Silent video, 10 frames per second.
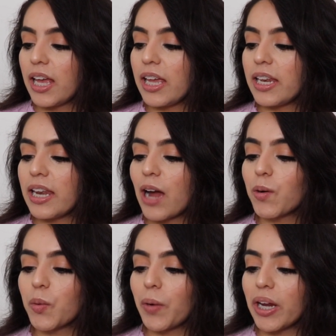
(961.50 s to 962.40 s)
in
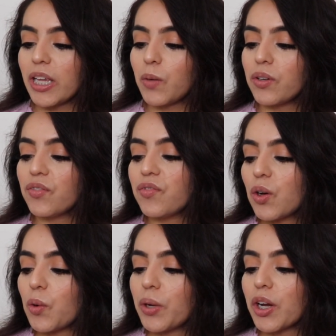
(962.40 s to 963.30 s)
our waiting, we
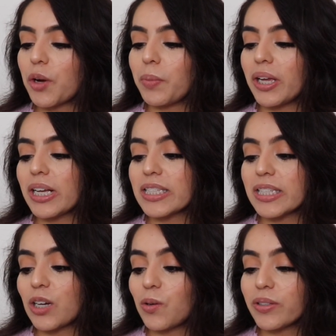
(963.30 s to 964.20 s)
feel we are being
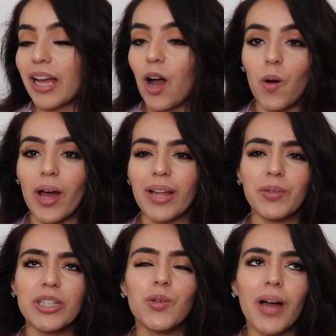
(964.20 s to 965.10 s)
singled out. And
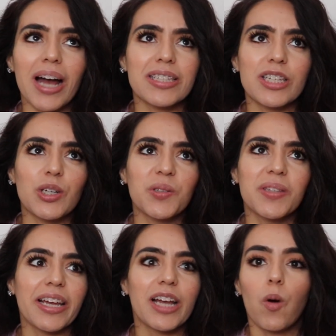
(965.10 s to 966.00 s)
we do ask, you know,
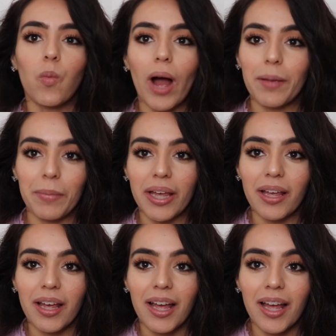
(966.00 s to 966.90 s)
like, why
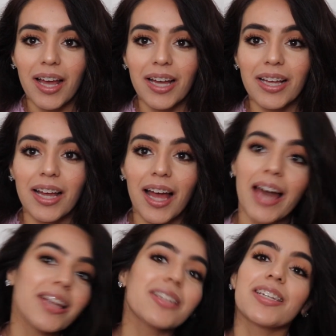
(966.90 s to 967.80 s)
me?
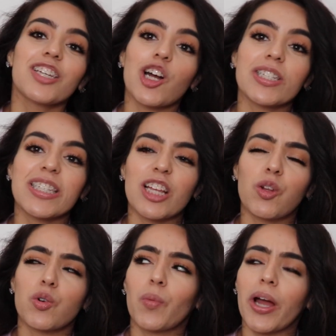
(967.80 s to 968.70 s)
Hannah did not say,
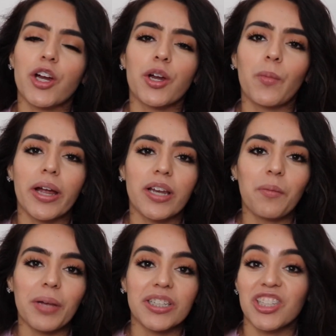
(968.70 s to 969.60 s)
Lord, why her and why
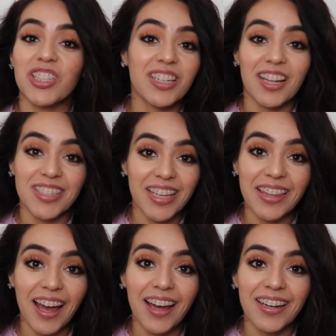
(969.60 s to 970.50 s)
not me? She did not
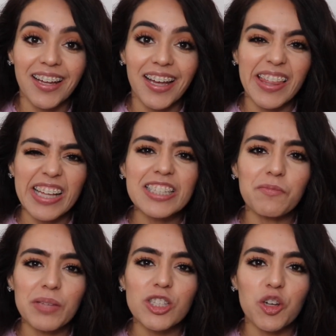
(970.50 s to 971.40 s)
say that. And that's
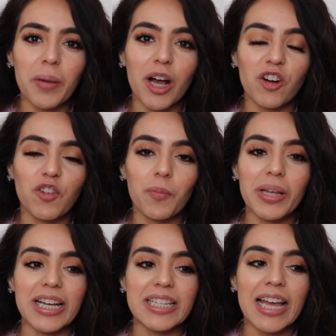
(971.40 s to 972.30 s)
something so powerful
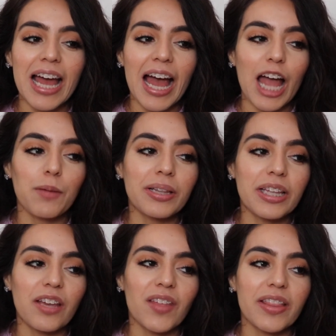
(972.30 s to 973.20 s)
because I
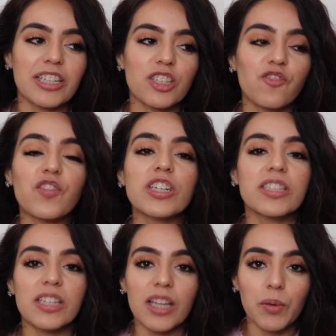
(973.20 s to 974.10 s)
believe that that's the
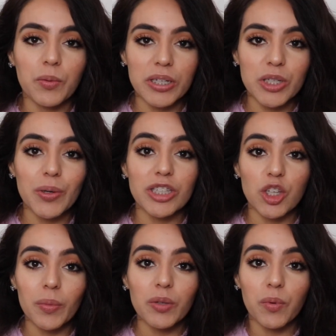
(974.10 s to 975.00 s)
first thing that we run to
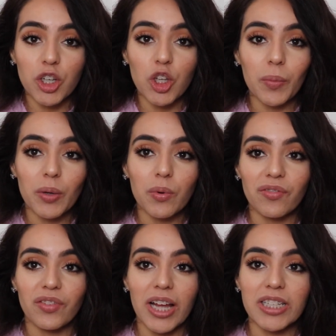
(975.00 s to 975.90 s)
as human. We're human, we're
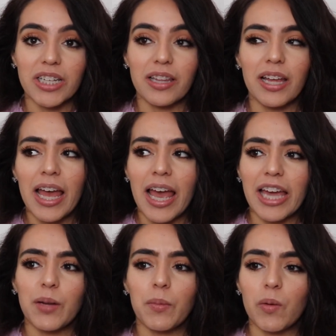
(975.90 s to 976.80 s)
flesh, and the
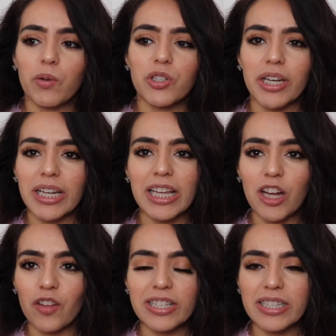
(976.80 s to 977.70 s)
enemy will try to
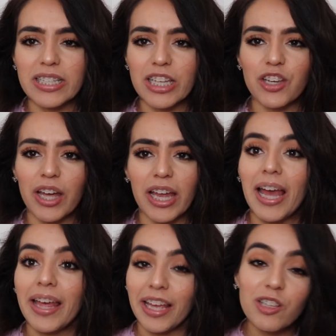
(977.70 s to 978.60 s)
get all these things in your
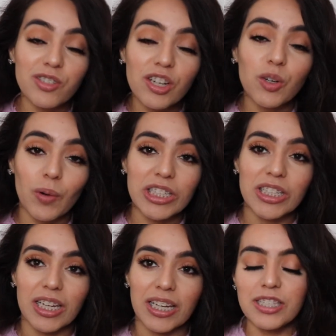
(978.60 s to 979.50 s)
head. And you start
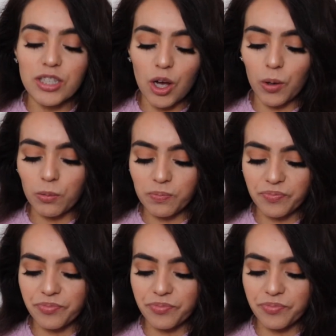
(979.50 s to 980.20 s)
questioning. So,